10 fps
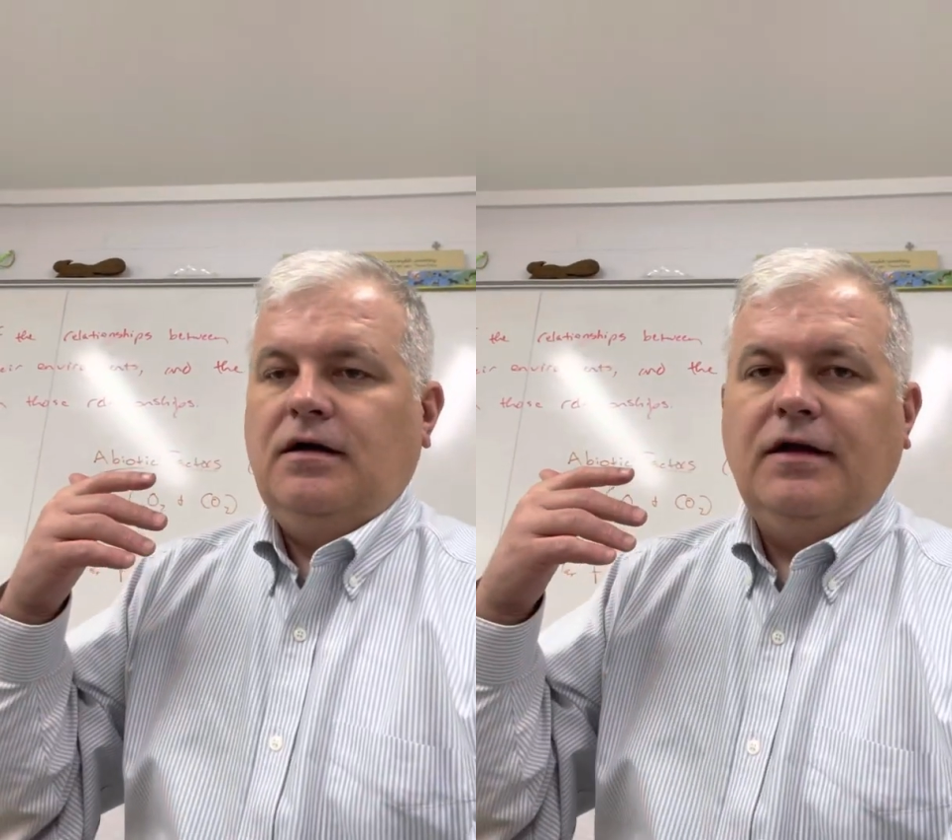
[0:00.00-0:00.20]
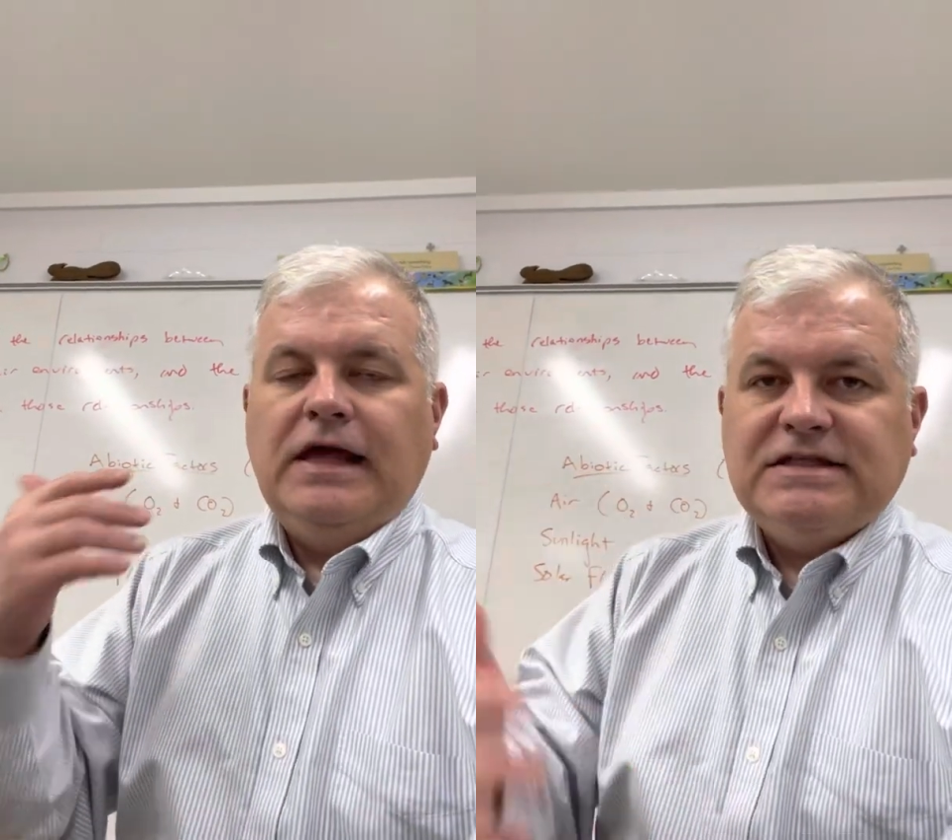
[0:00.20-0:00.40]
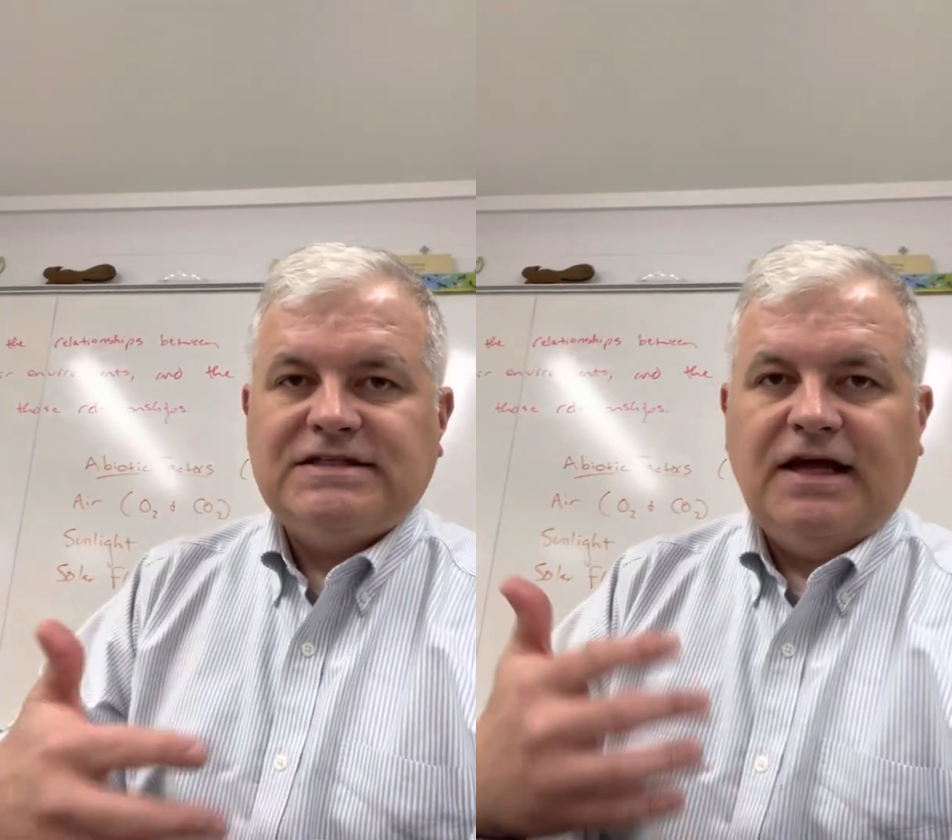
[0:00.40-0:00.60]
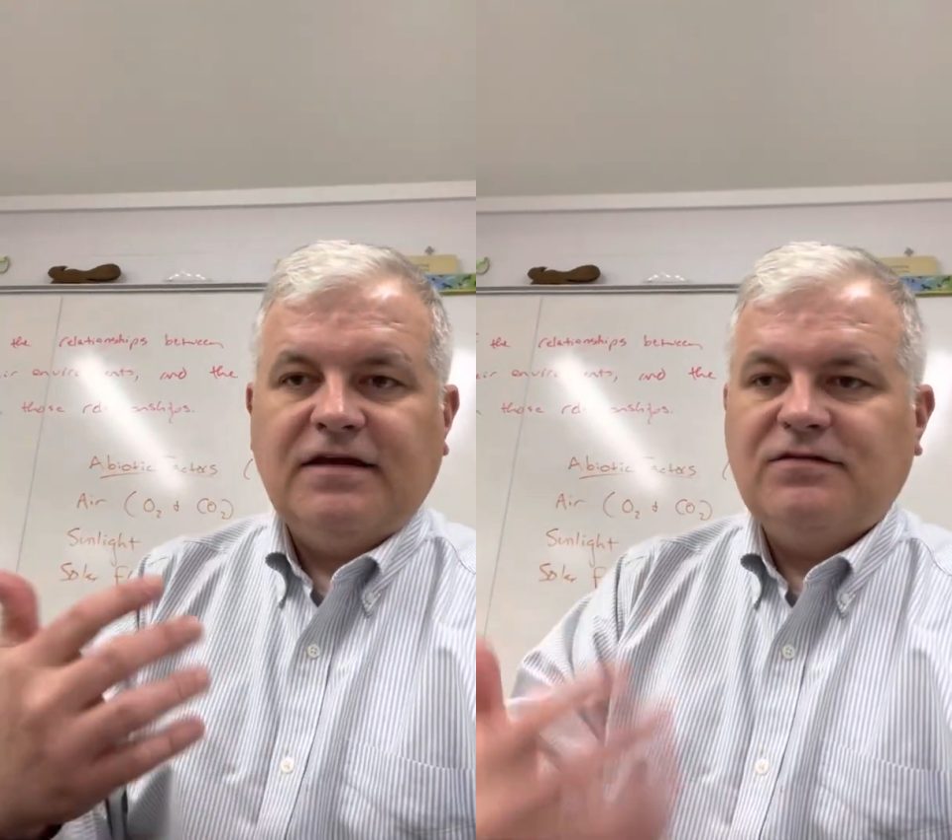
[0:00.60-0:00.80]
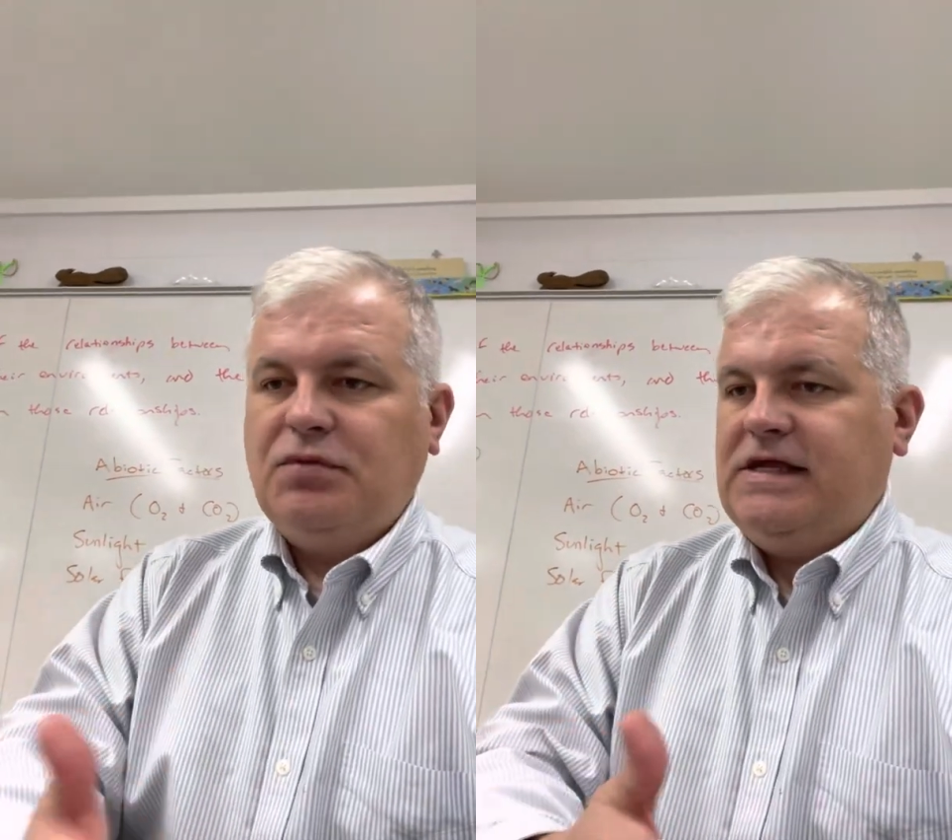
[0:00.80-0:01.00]

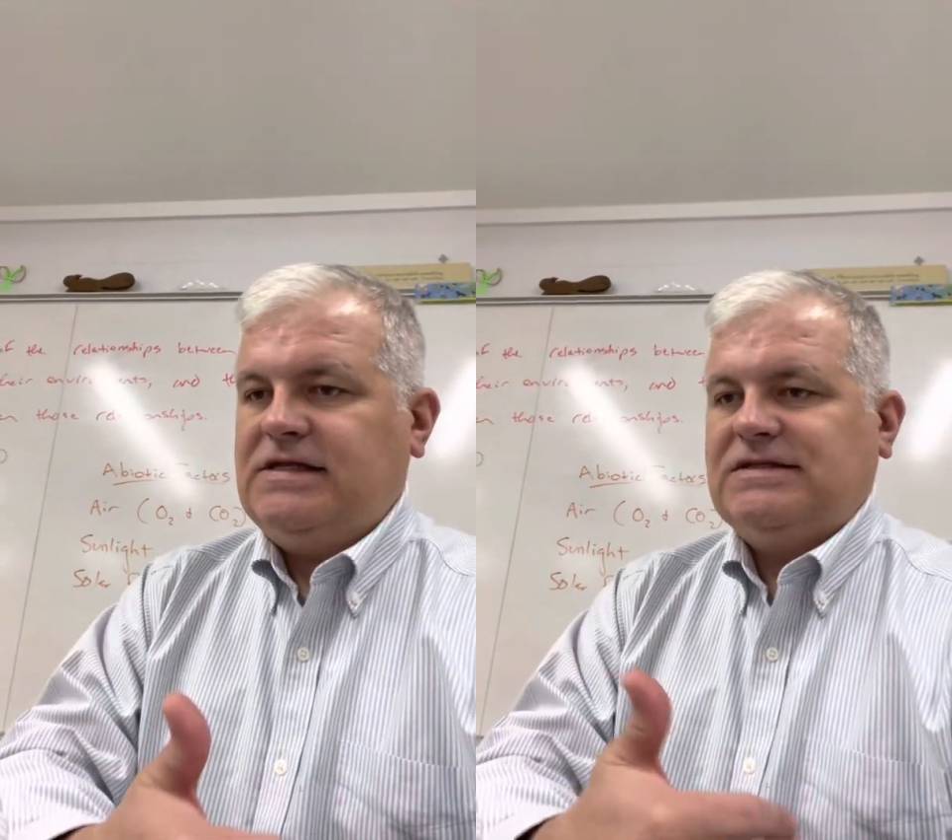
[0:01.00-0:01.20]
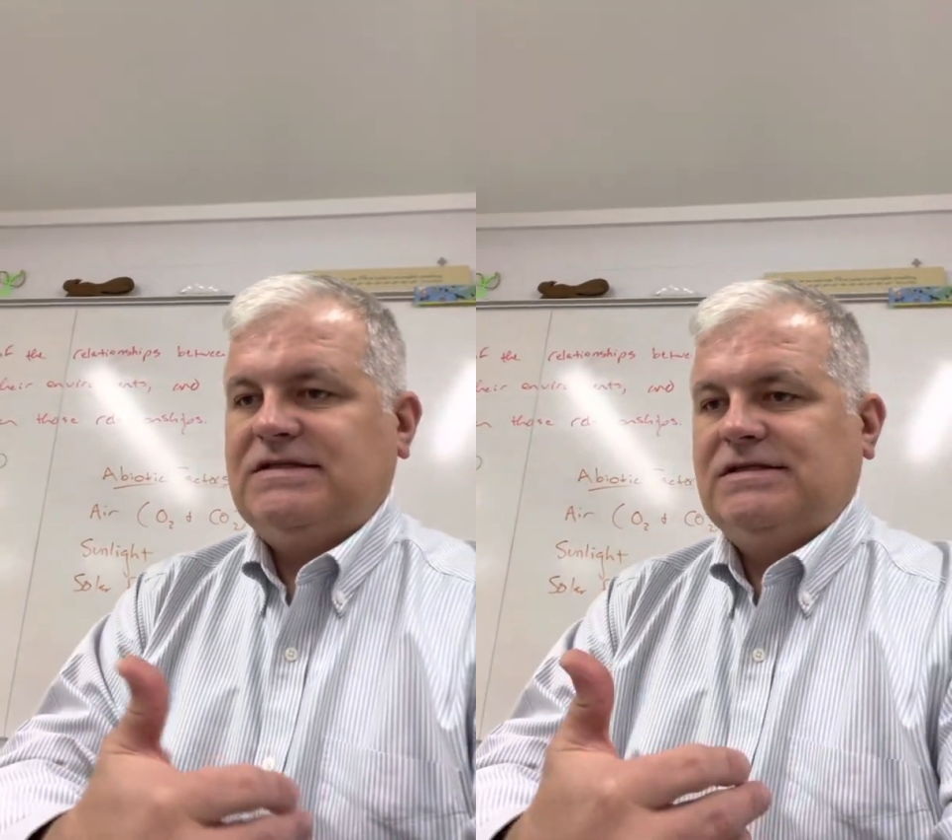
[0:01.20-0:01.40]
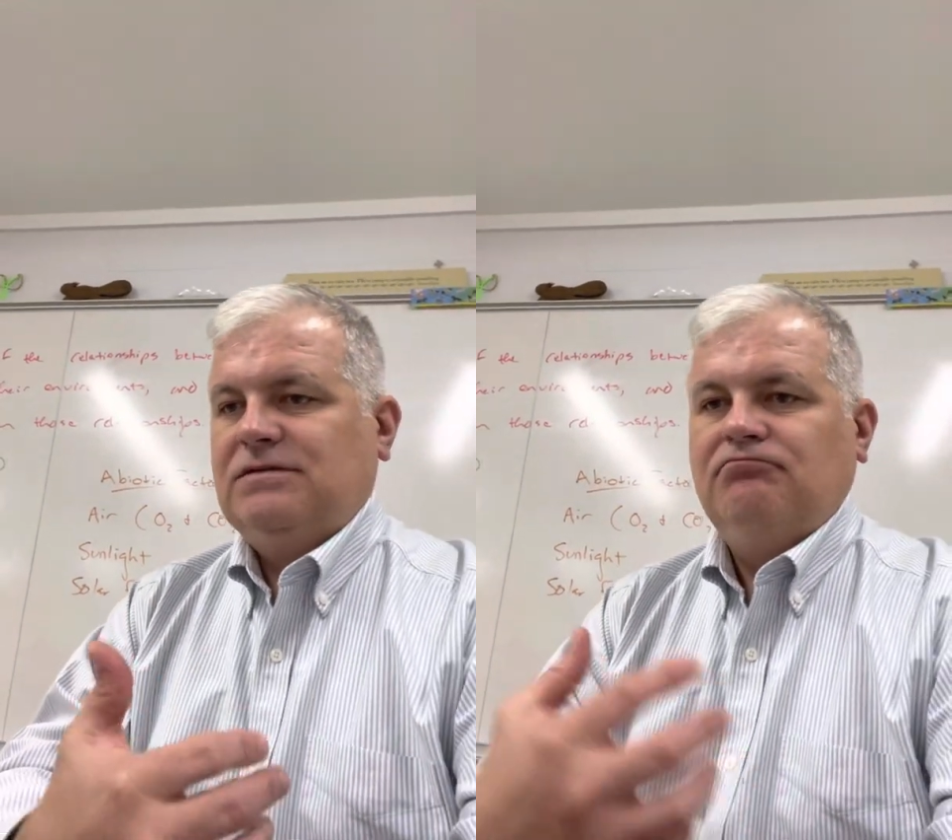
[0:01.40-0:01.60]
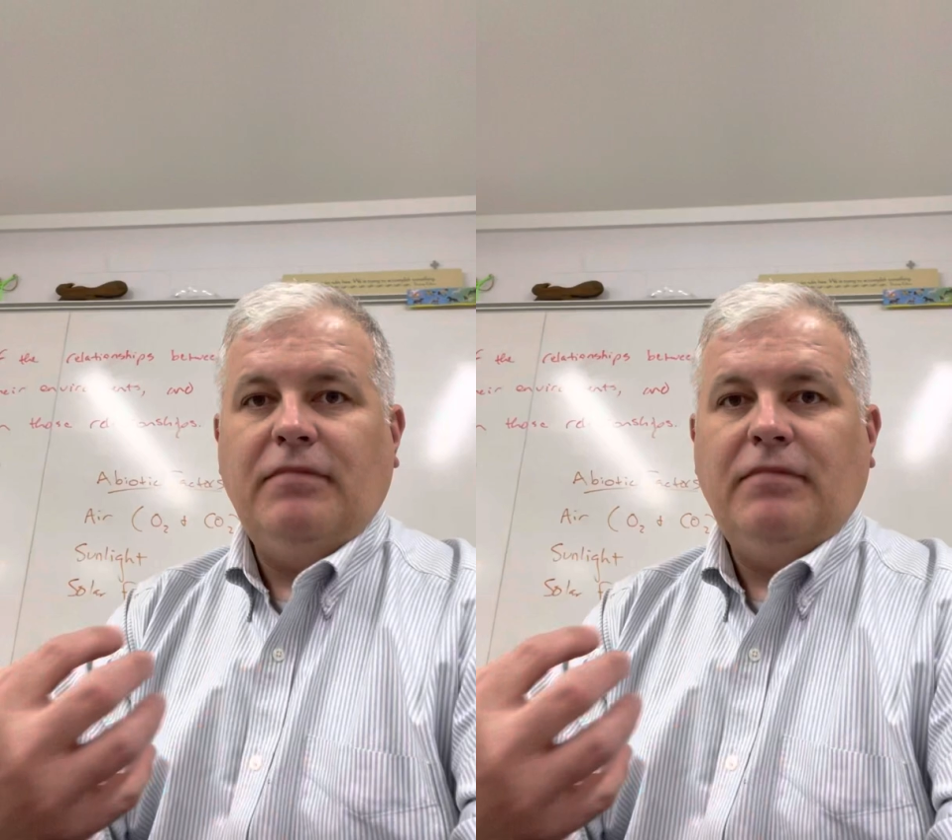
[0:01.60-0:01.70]
insects, plants,